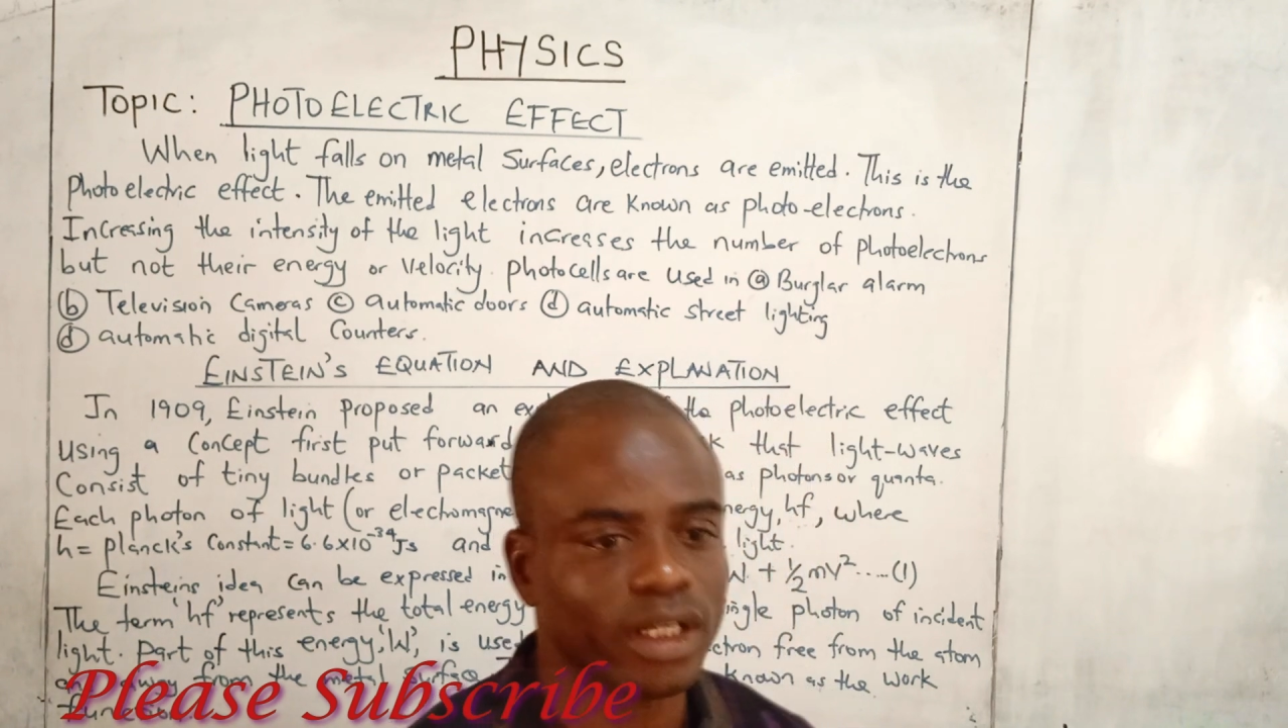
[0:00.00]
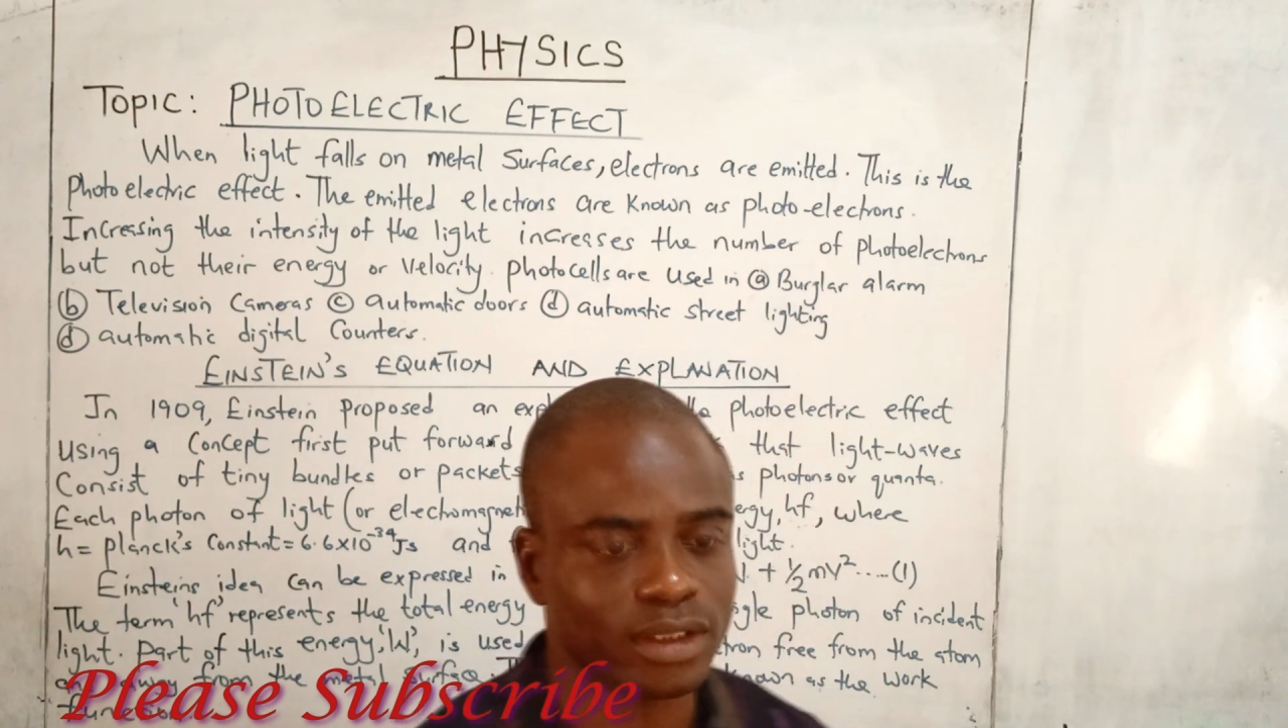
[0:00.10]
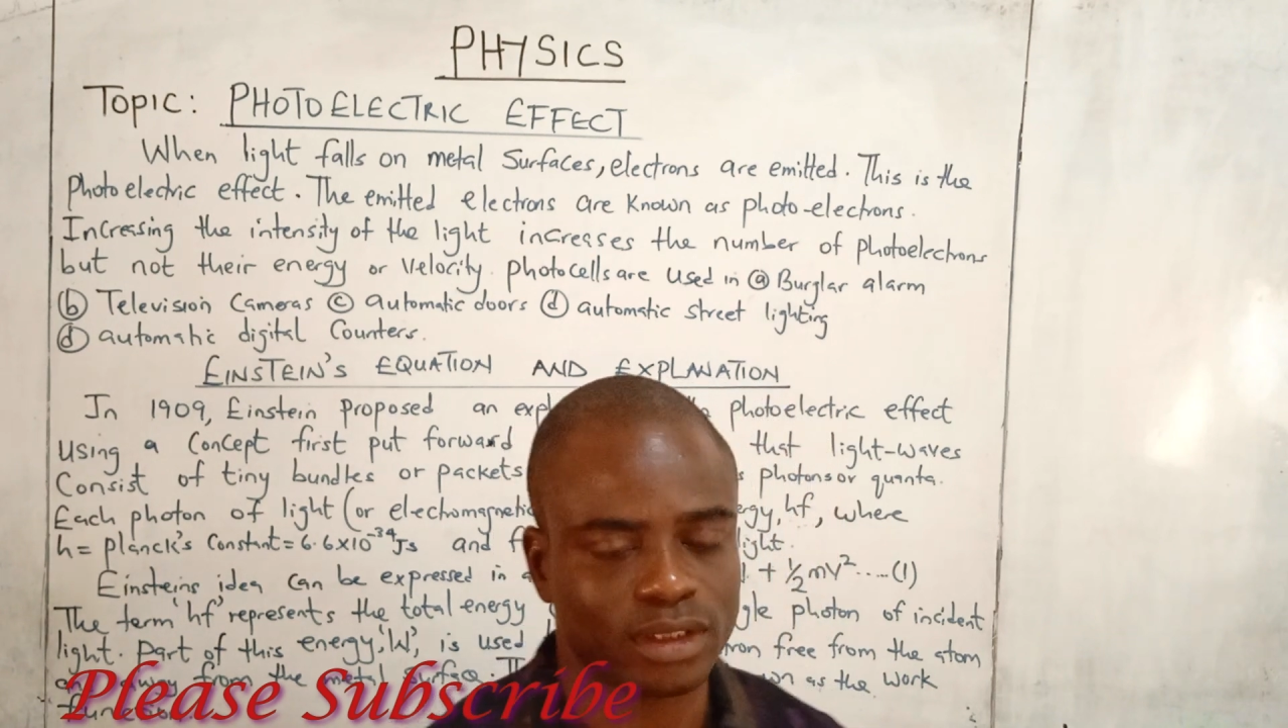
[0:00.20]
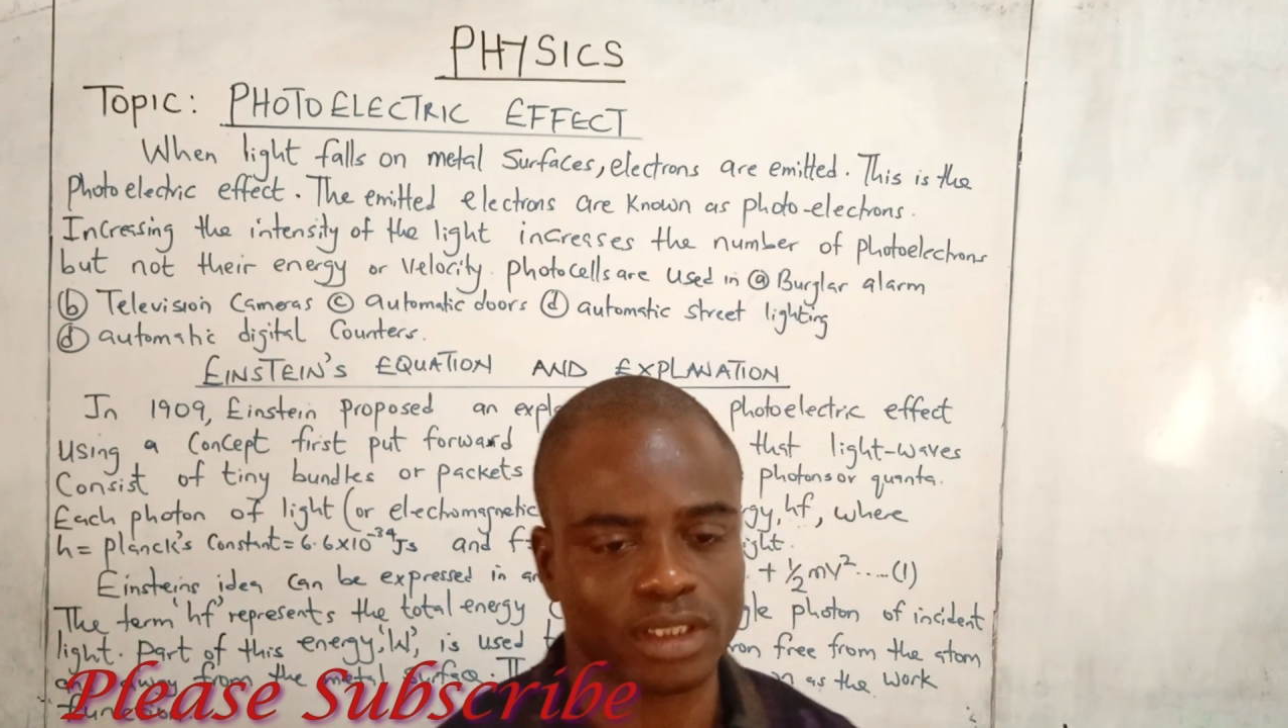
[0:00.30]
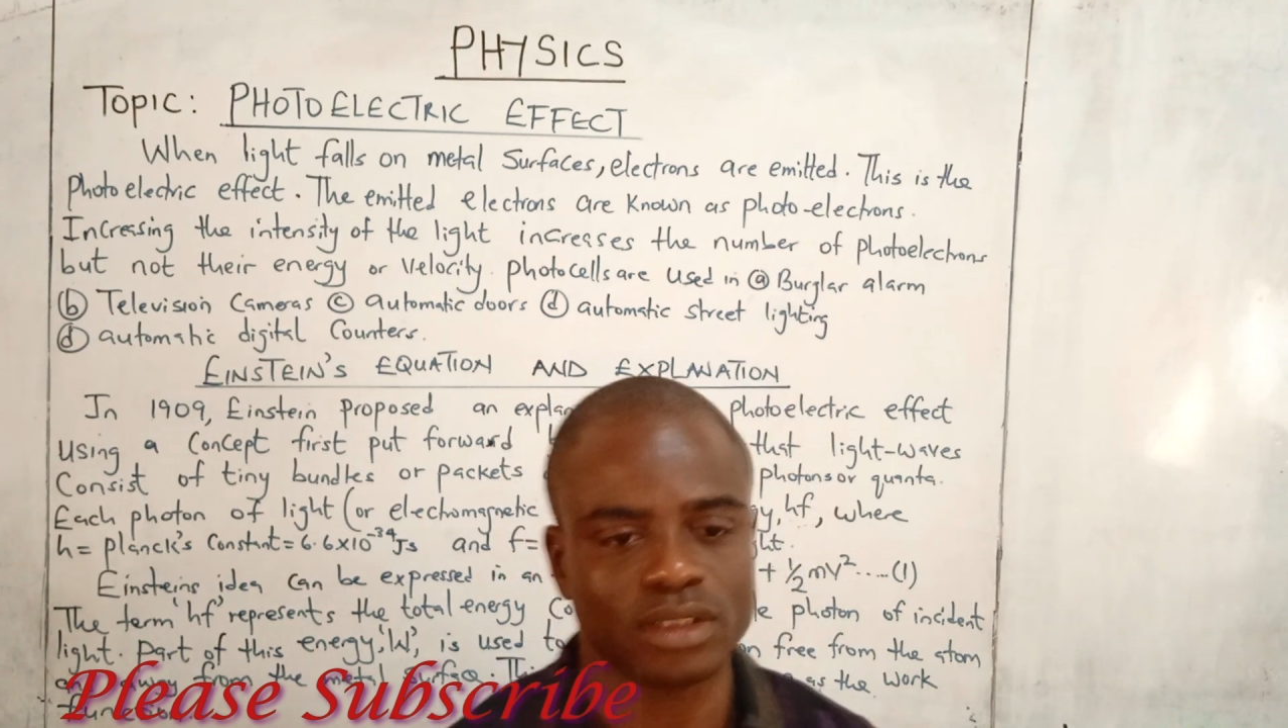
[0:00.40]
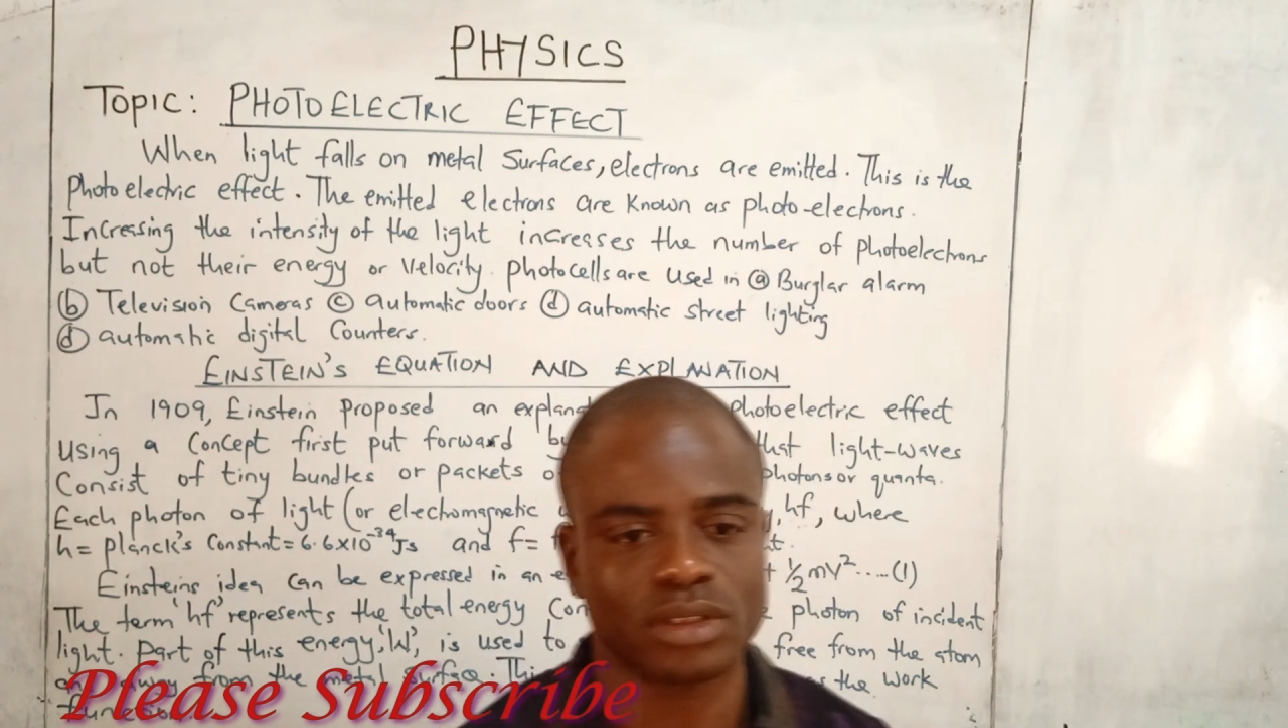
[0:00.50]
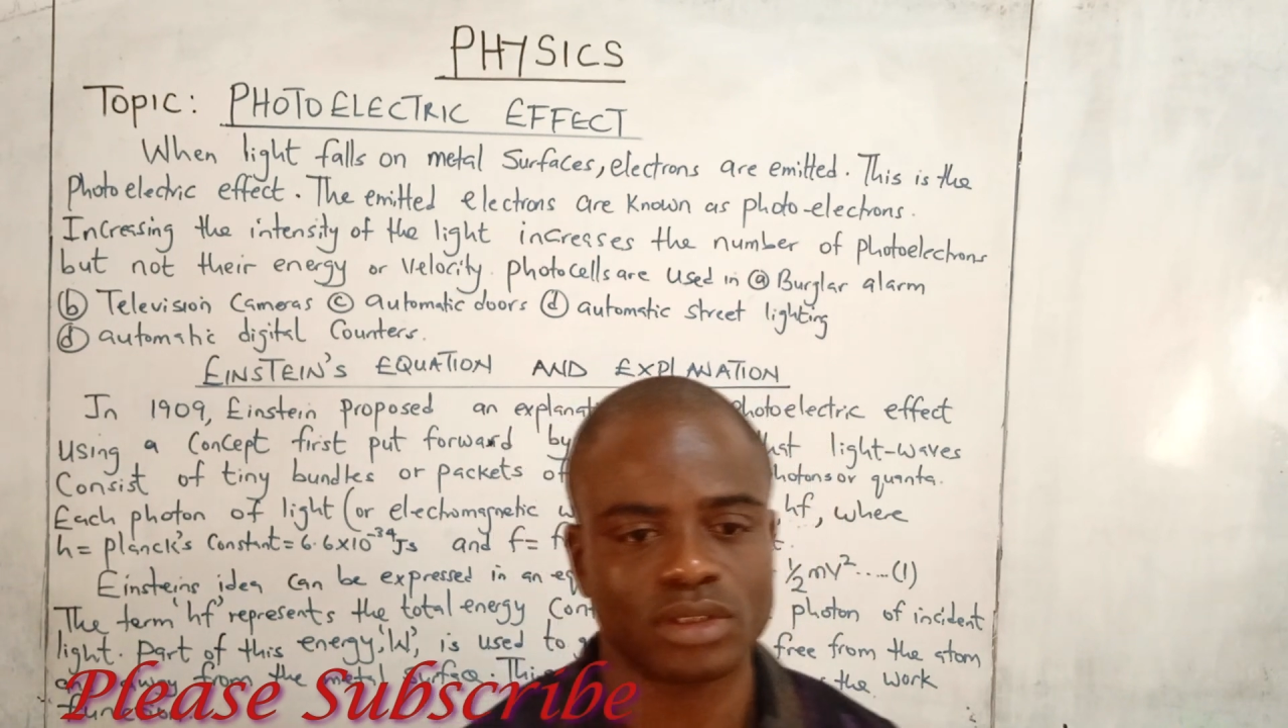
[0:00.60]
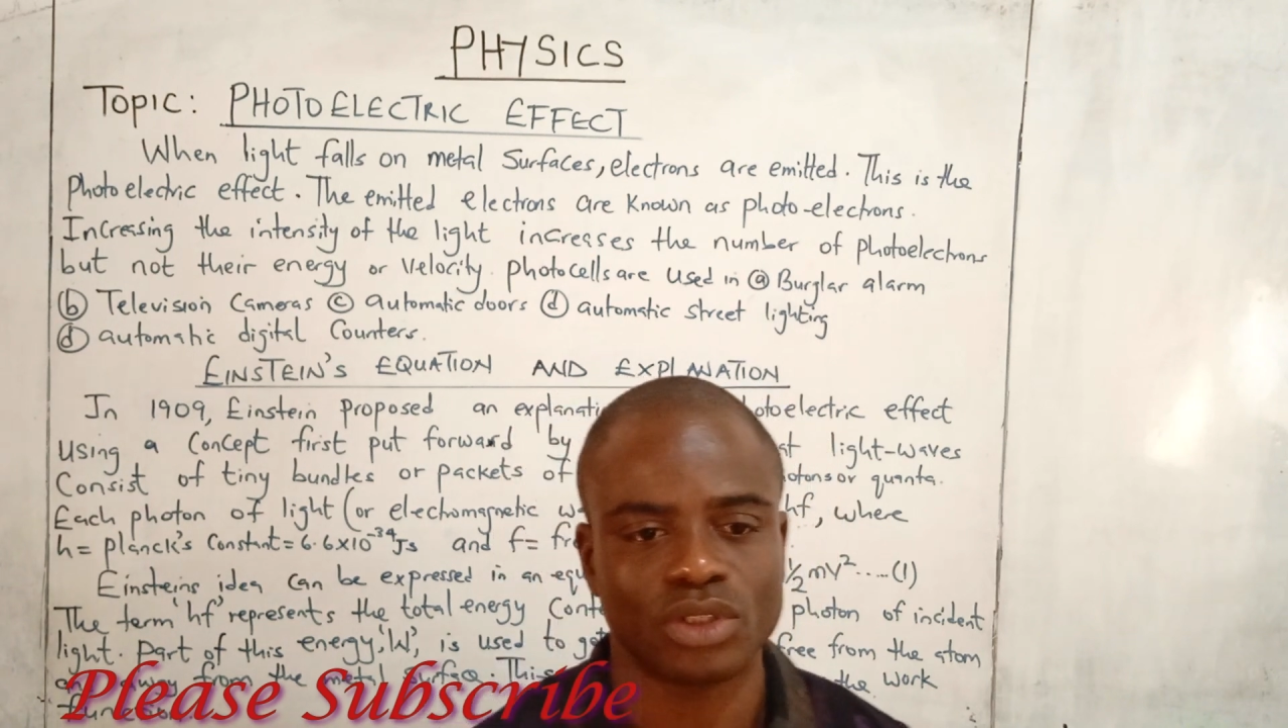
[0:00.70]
Einstein